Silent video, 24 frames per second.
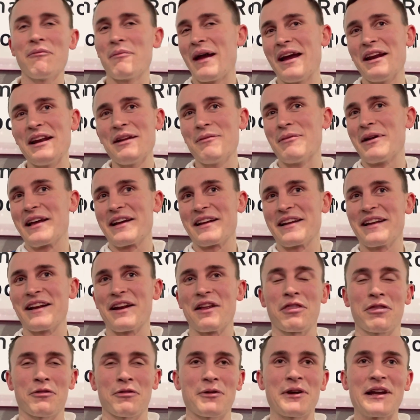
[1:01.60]
Anybody can hit
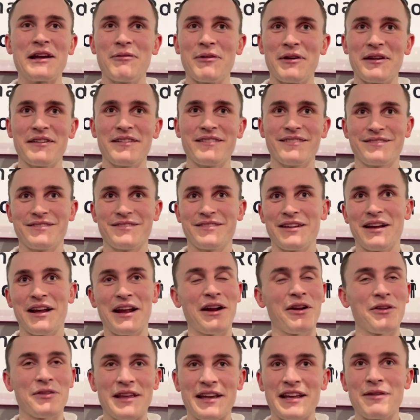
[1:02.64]
a 3, but I
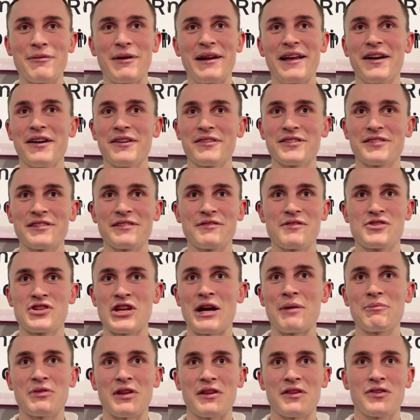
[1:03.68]
don't think anybody else can
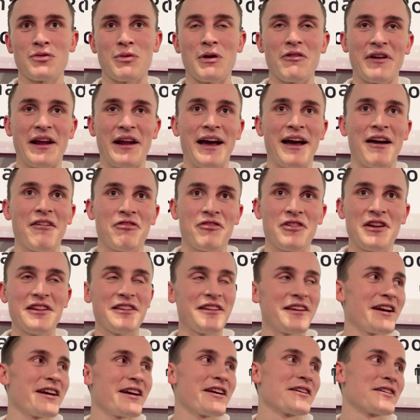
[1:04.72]
jump to 12 and a half feet in
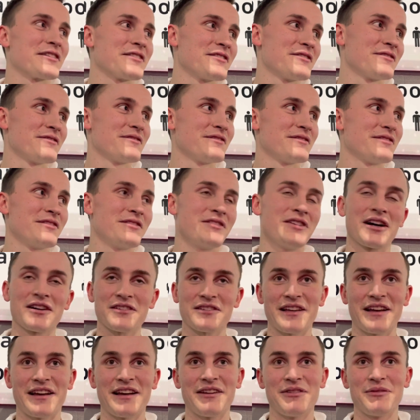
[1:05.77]
the air and dunk
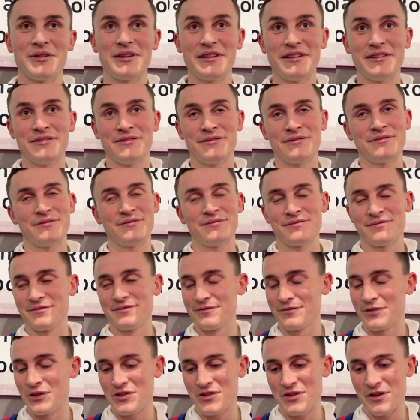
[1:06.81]
that, but
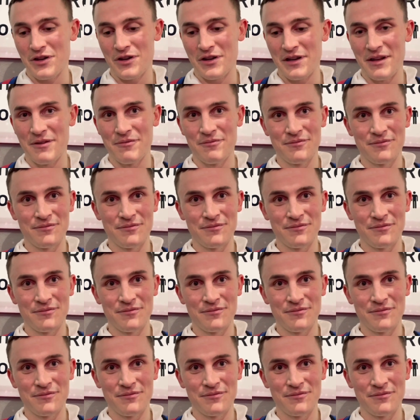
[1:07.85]
for sure him.